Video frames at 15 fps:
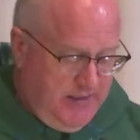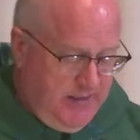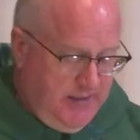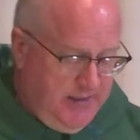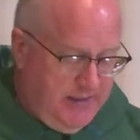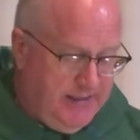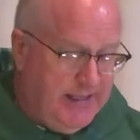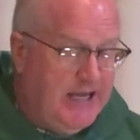
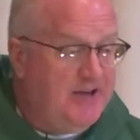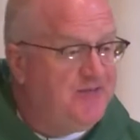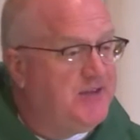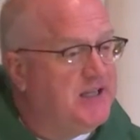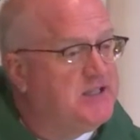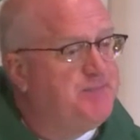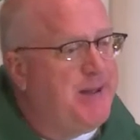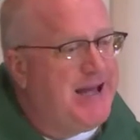and life
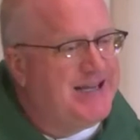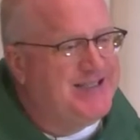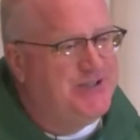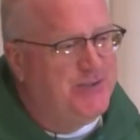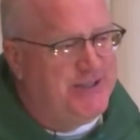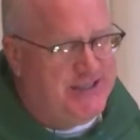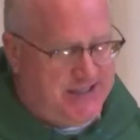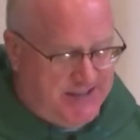gets back
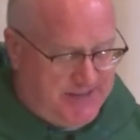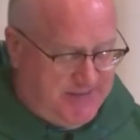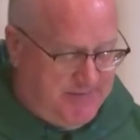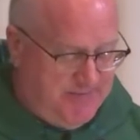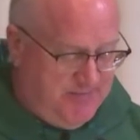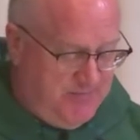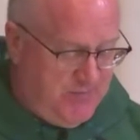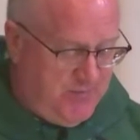to its
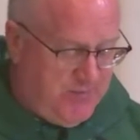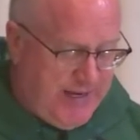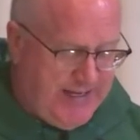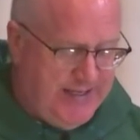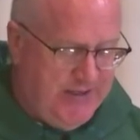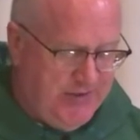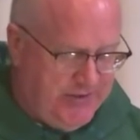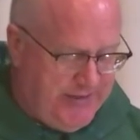
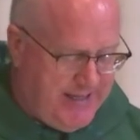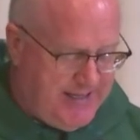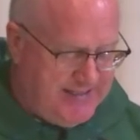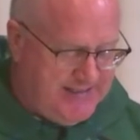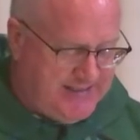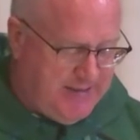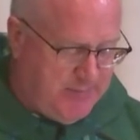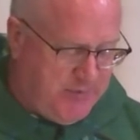regular
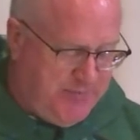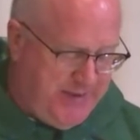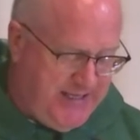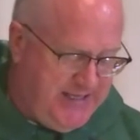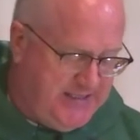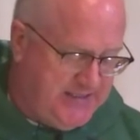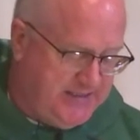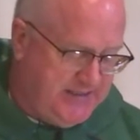non-summer
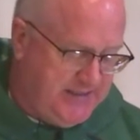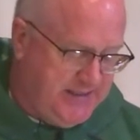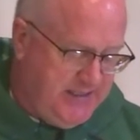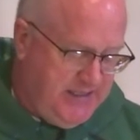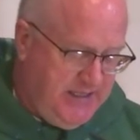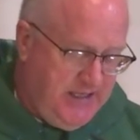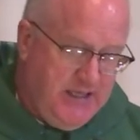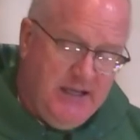pace,
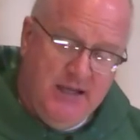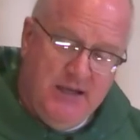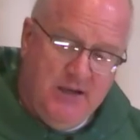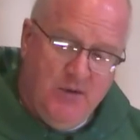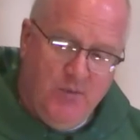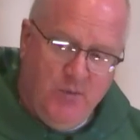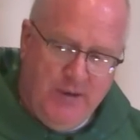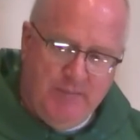
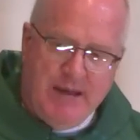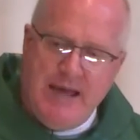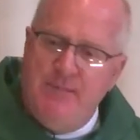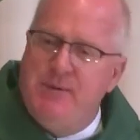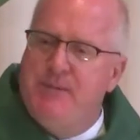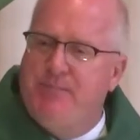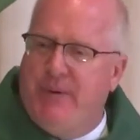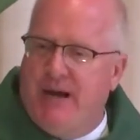we may
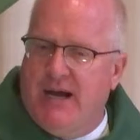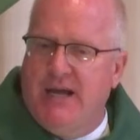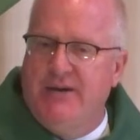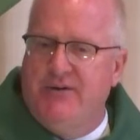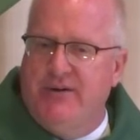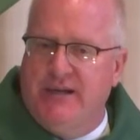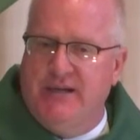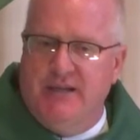be
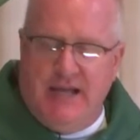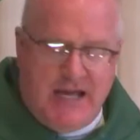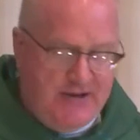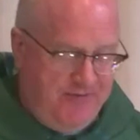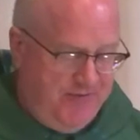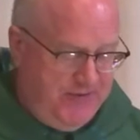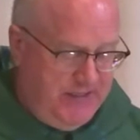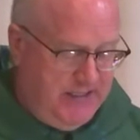pondering a lot
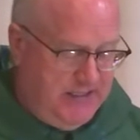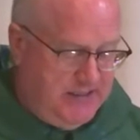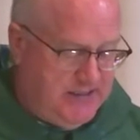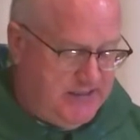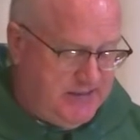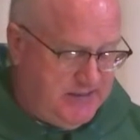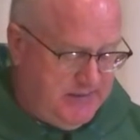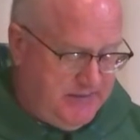of
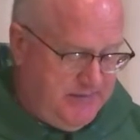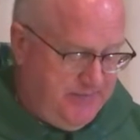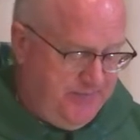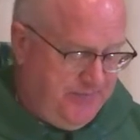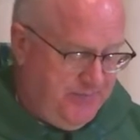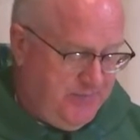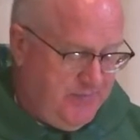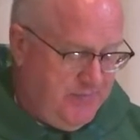things,
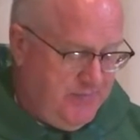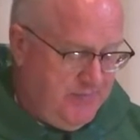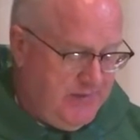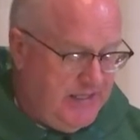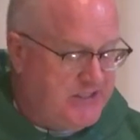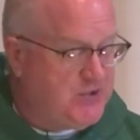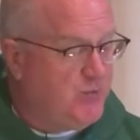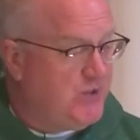
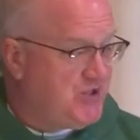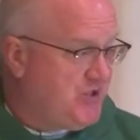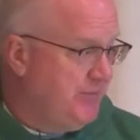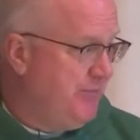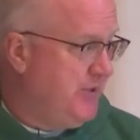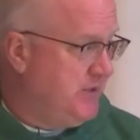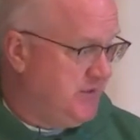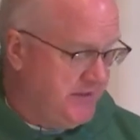like tuition
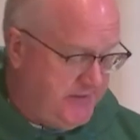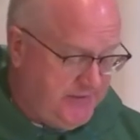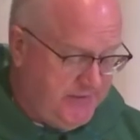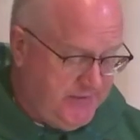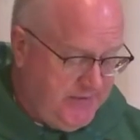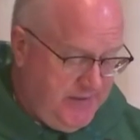bills,